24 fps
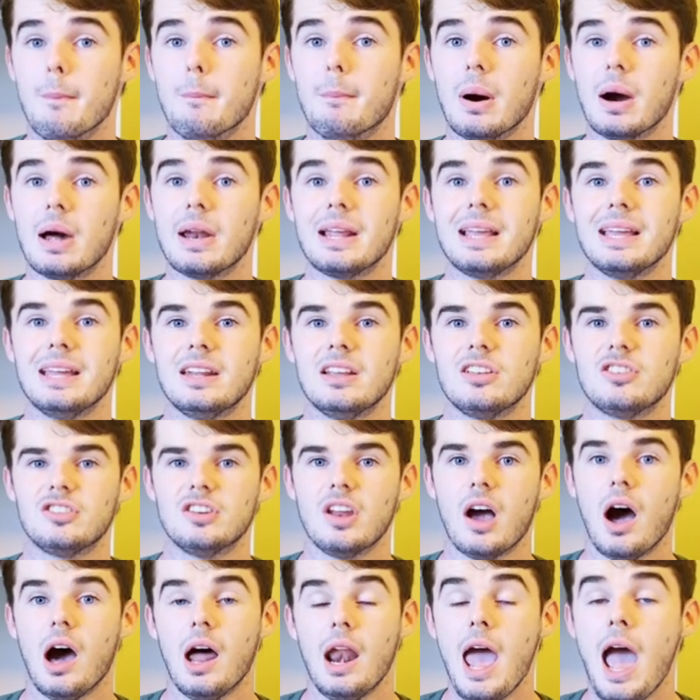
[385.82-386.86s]
but it is
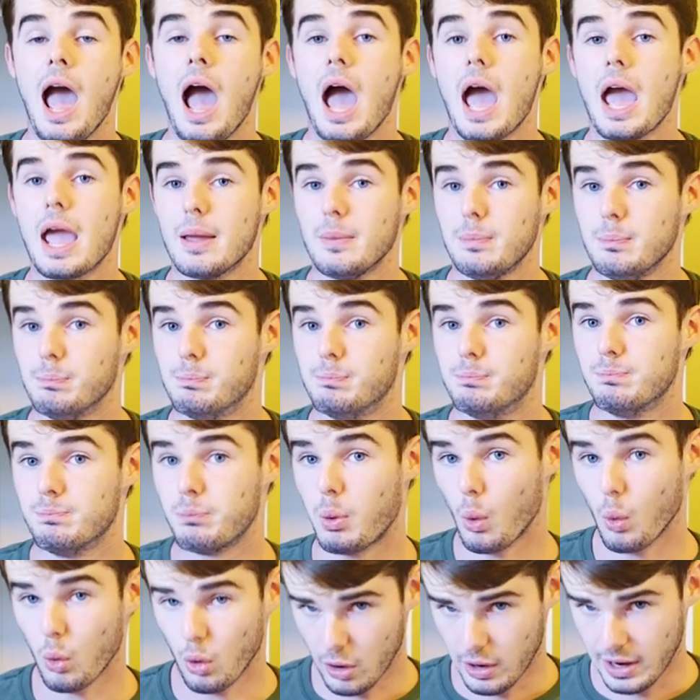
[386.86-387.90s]
not a
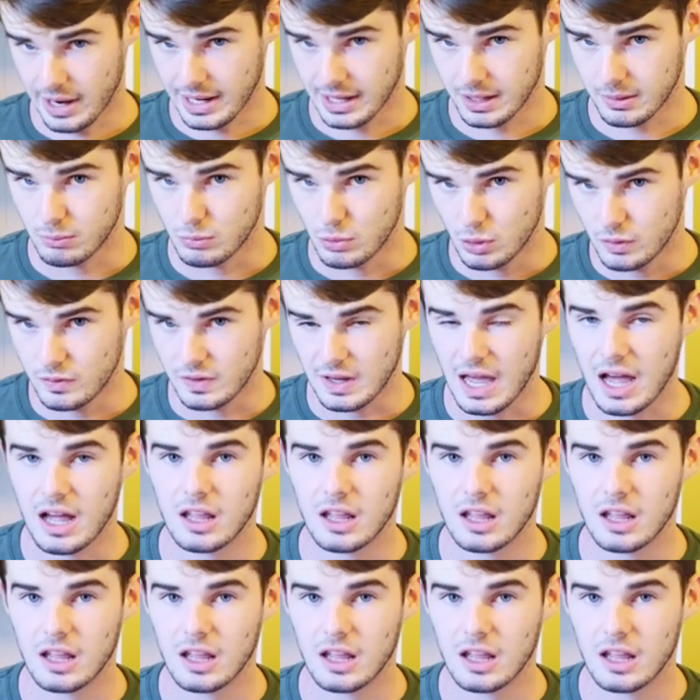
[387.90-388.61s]
boring movie.